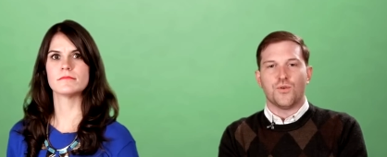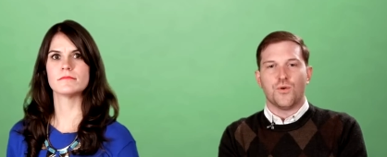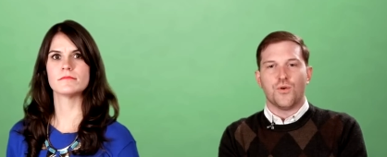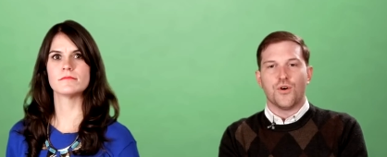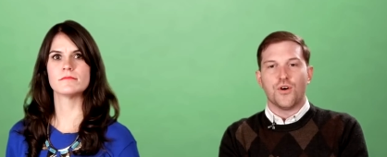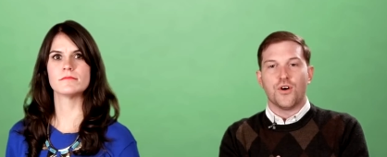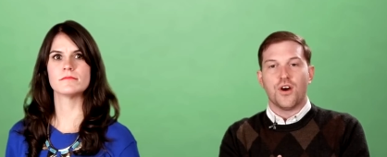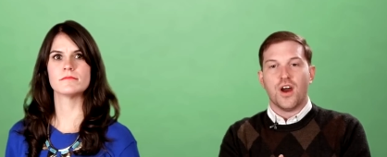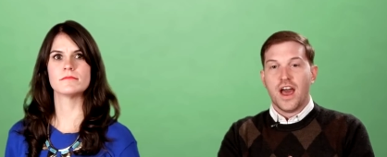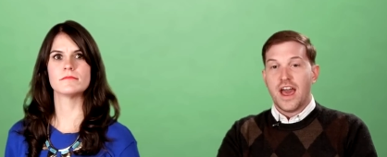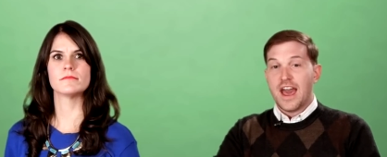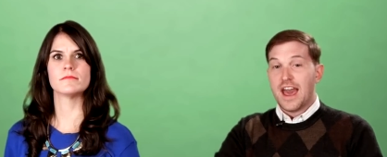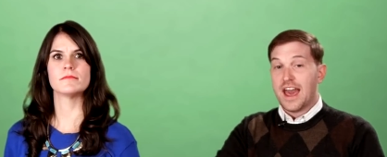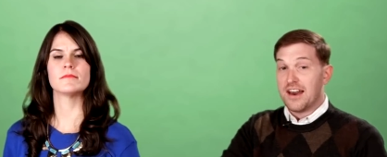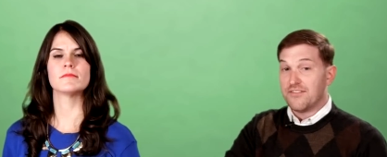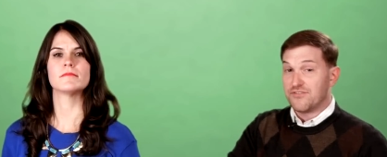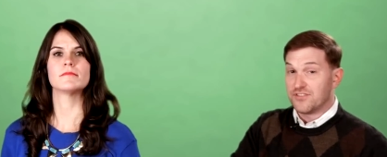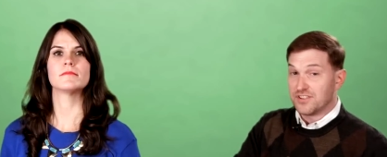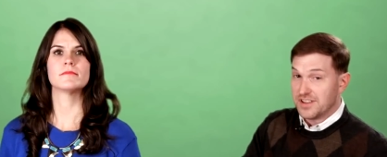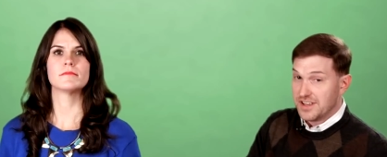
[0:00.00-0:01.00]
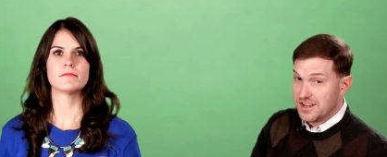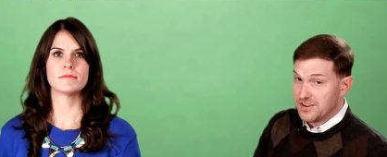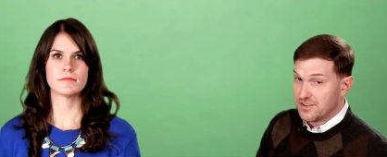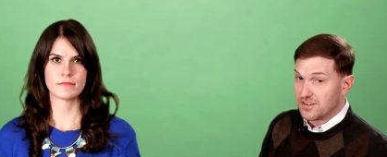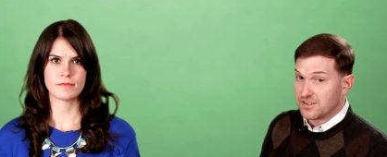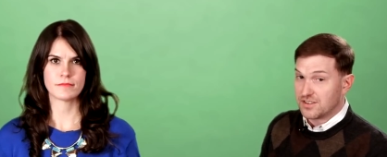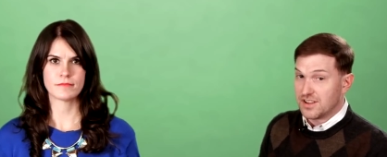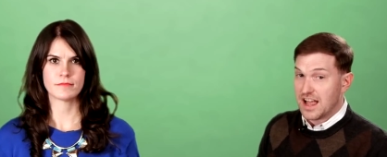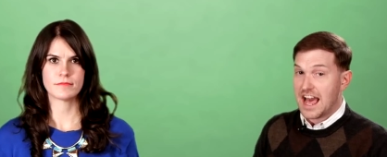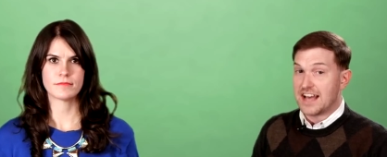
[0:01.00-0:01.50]
Speaker 1: or half a
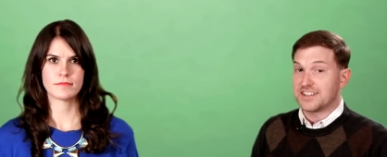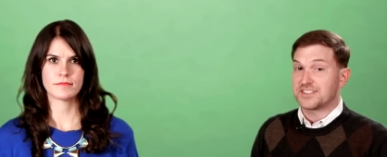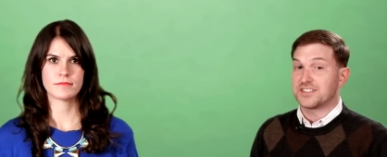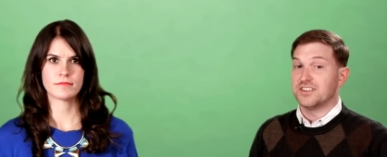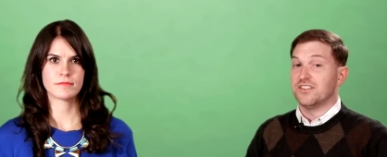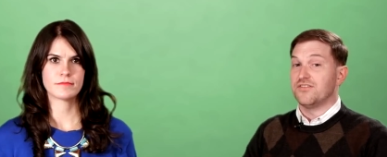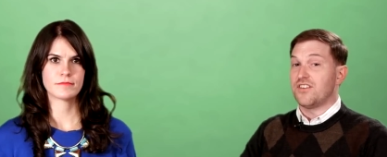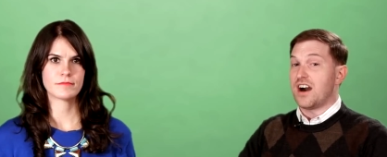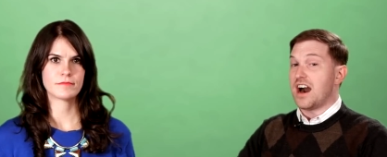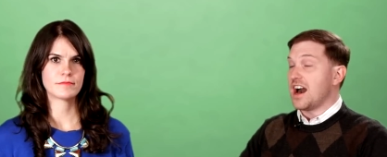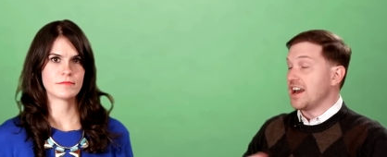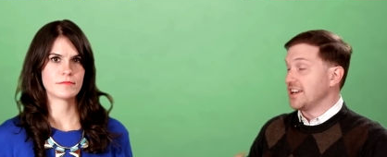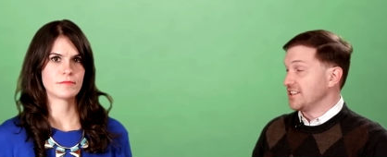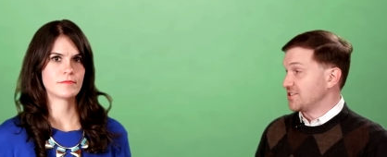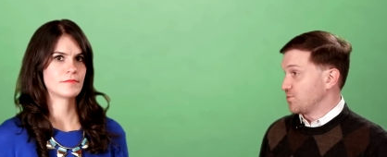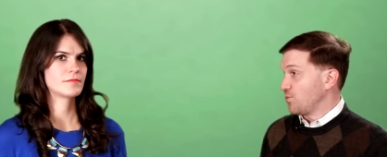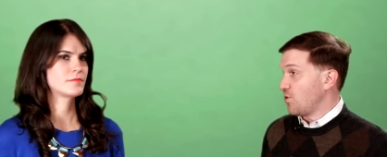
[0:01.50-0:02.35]
liter glass of ice